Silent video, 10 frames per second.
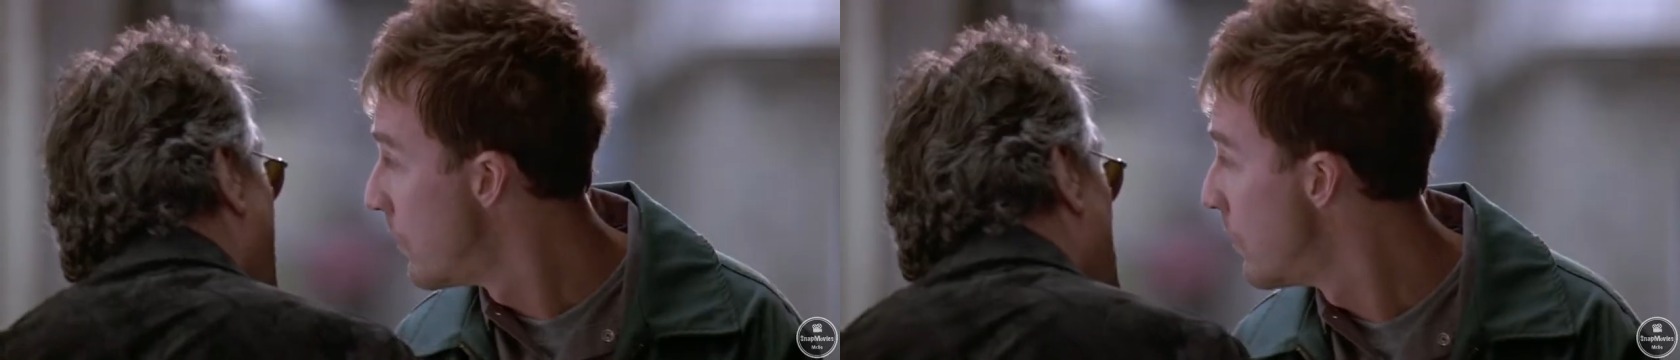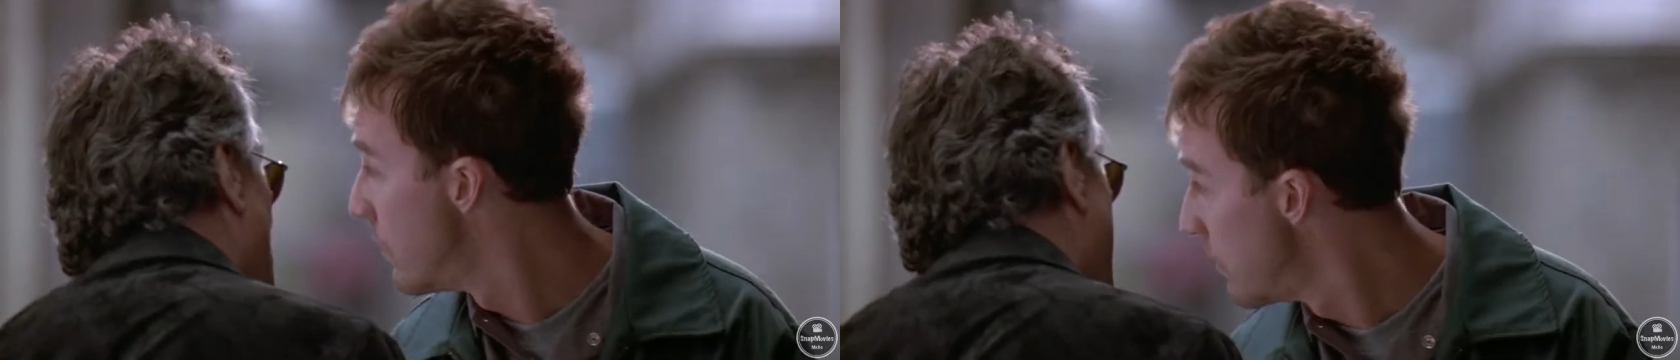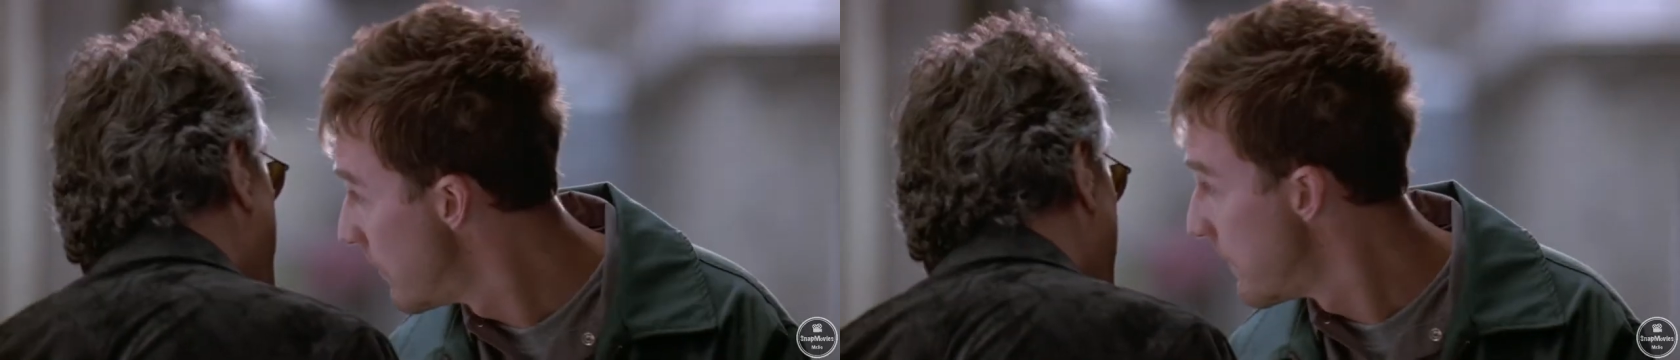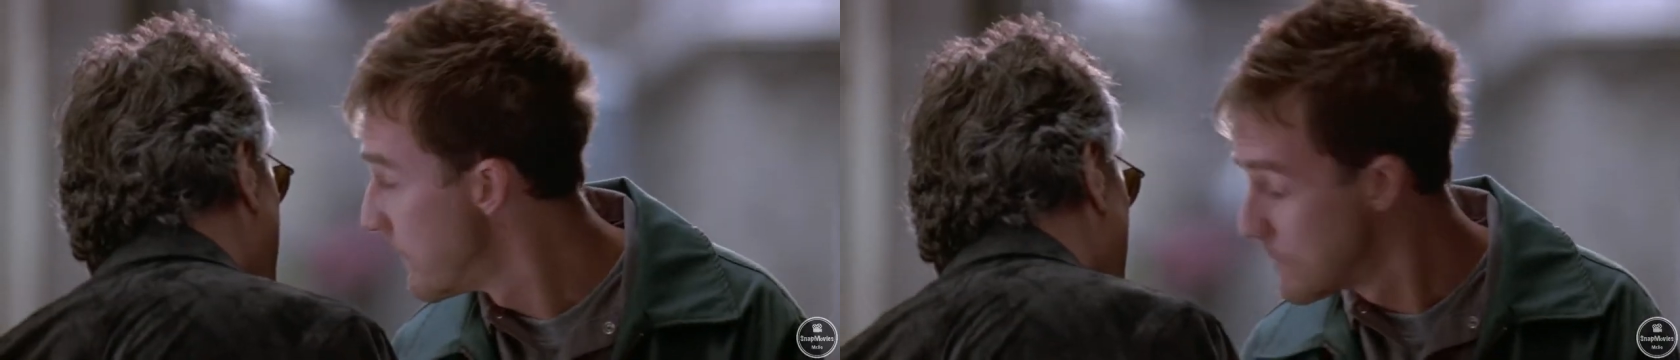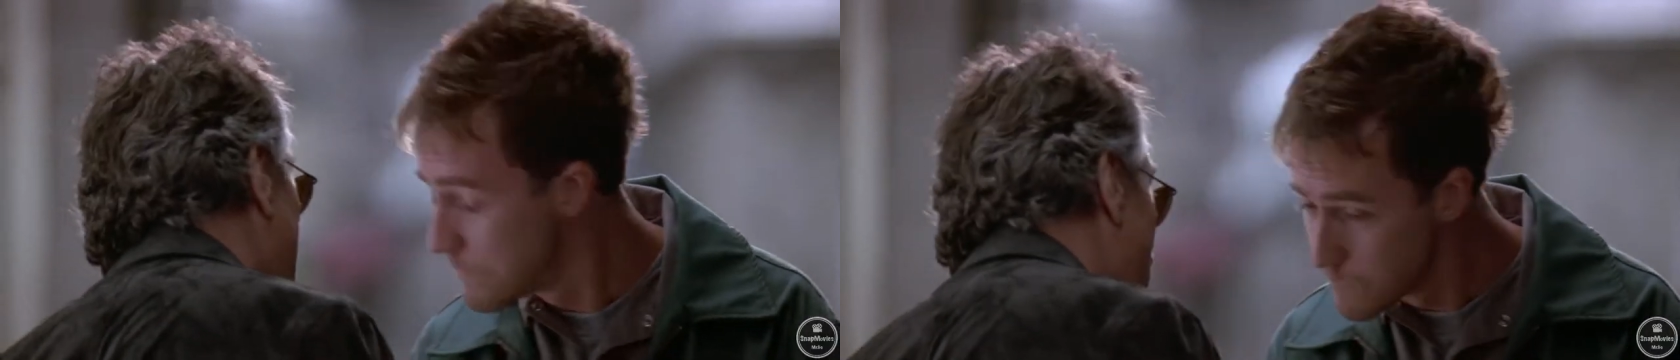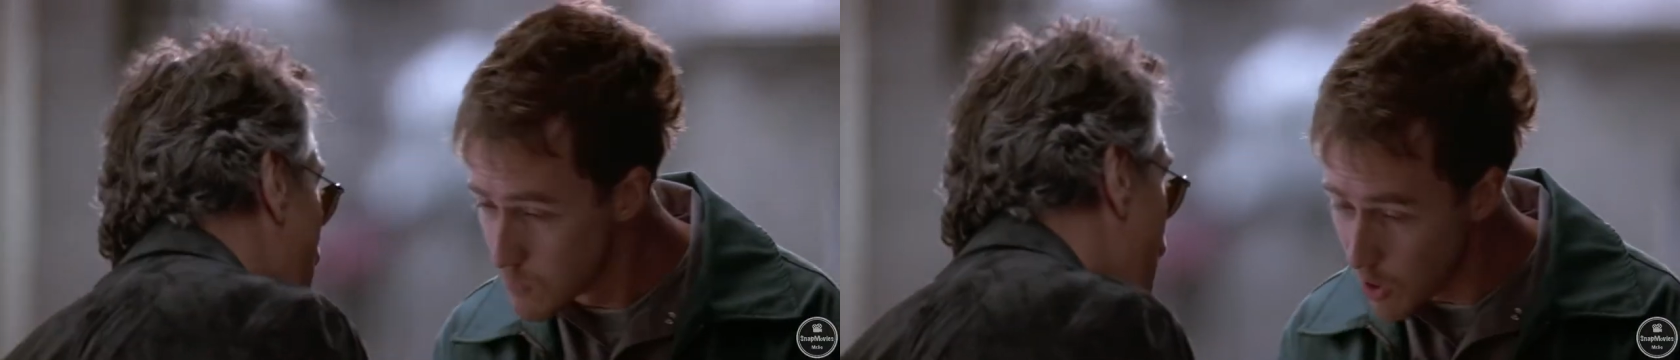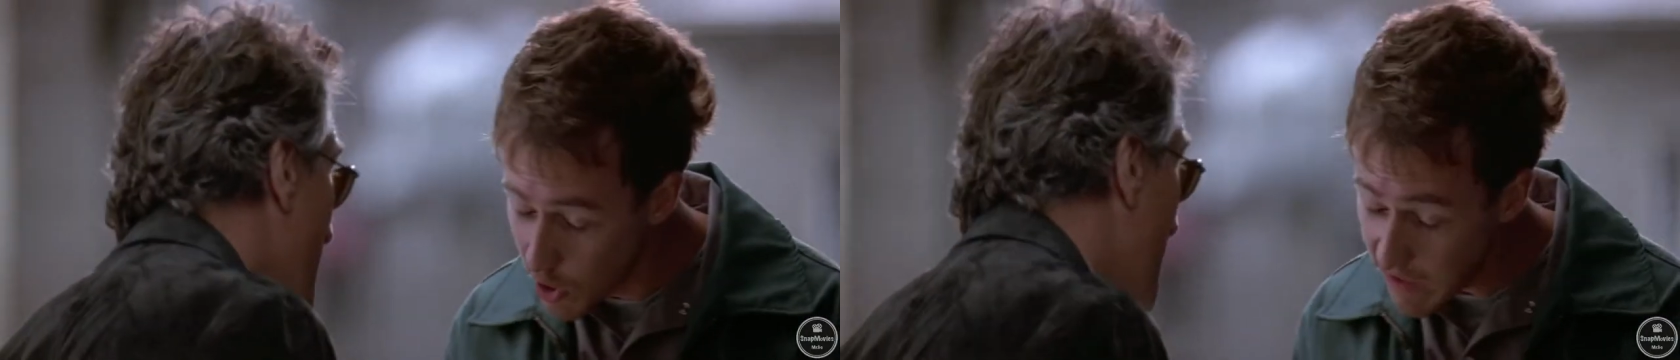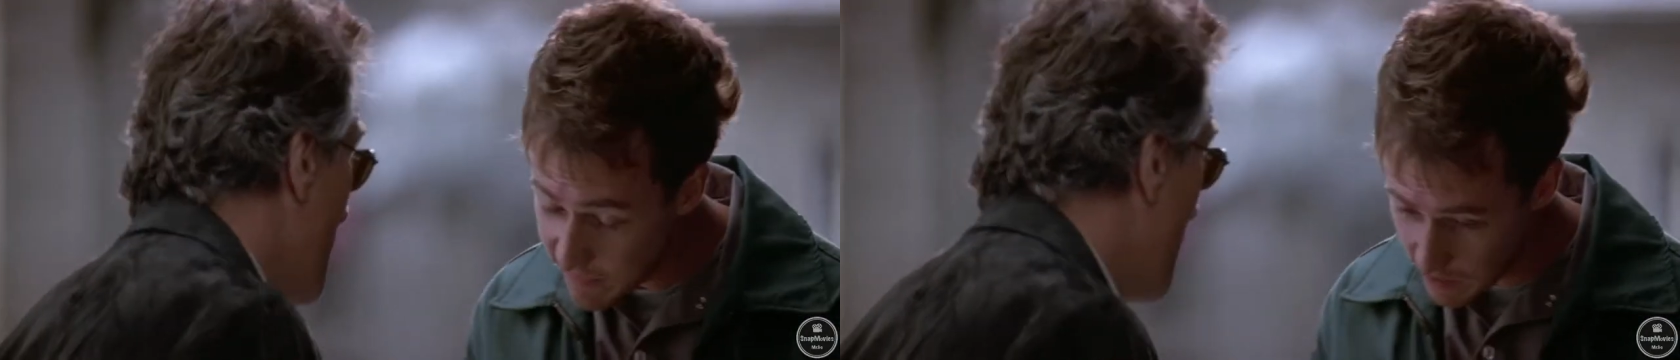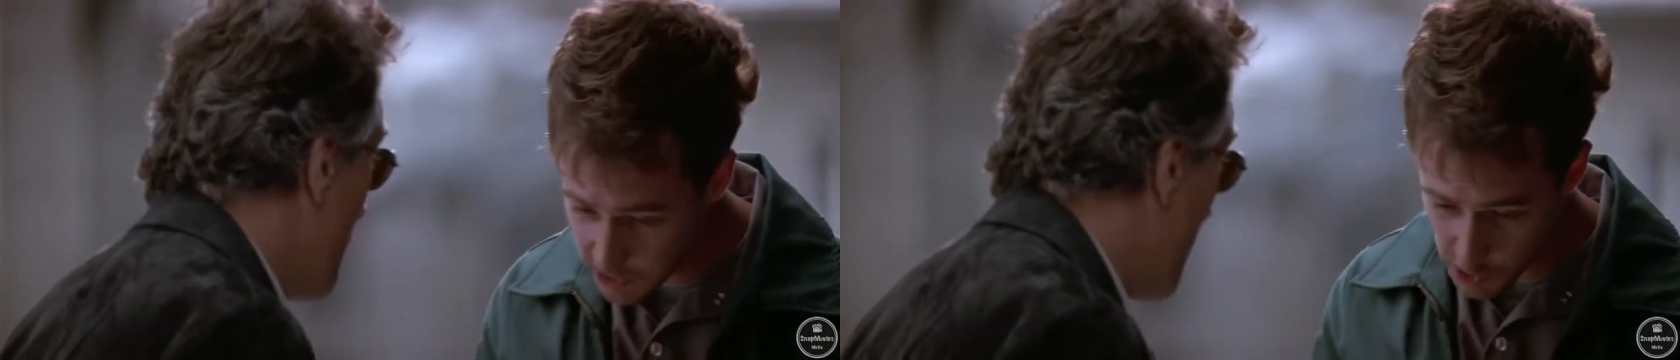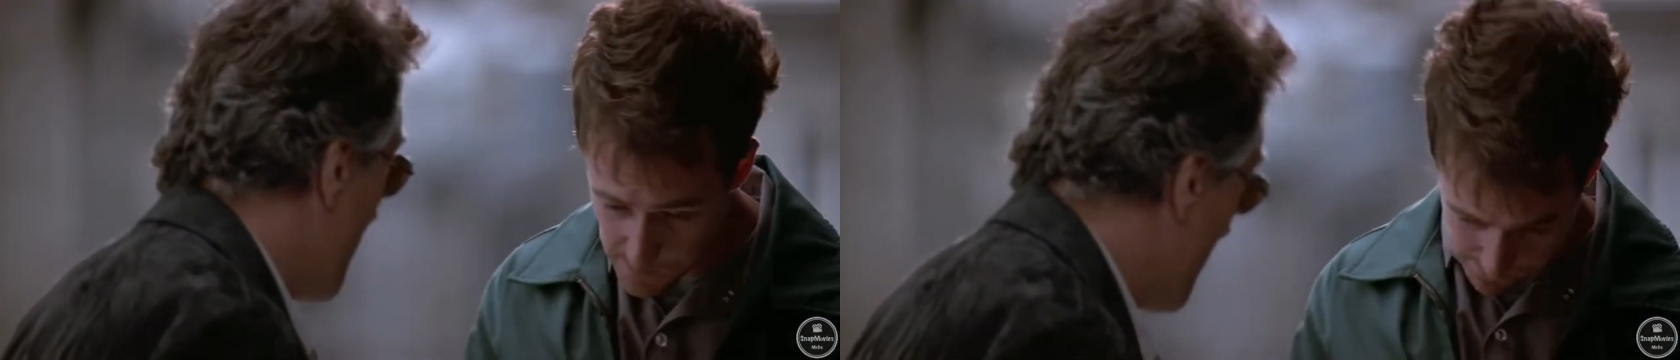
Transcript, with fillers: and you're right there. Okay, thank you.